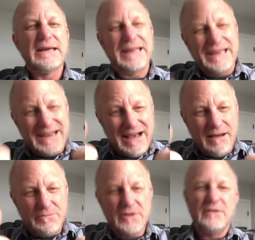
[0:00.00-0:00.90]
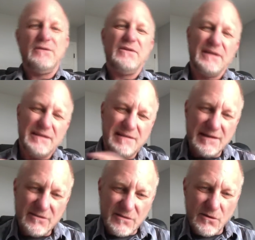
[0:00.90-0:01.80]
get up,
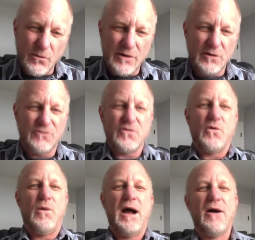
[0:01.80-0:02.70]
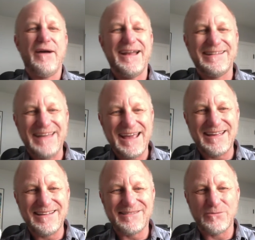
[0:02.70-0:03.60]
get to the window for a while and take
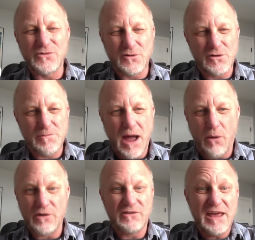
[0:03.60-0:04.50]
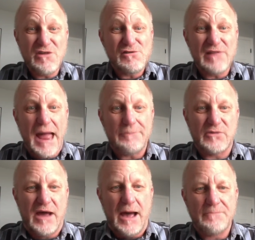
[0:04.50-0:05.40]
in some solar power. Take your
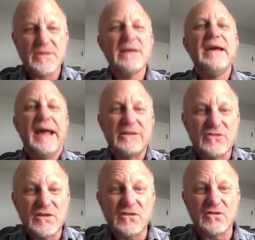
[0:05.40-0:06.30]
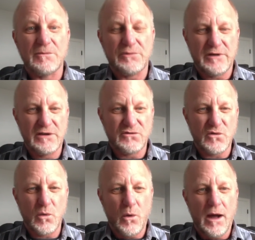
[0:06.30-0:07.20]
laptop and sit someplace for
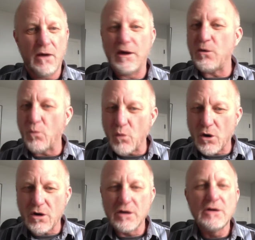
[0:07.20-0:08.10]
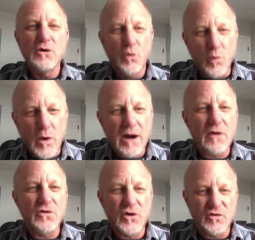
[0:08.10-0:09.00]
a while and work
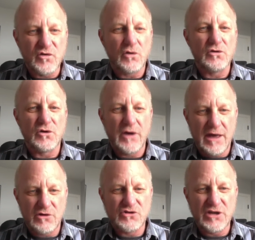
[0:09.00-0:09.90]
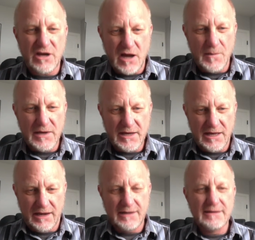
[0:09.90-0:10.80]
where there's solar energy coming
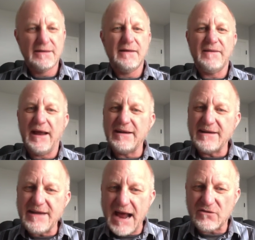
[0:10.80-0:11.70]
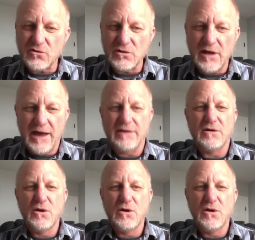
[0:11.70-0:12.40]
in. That natural light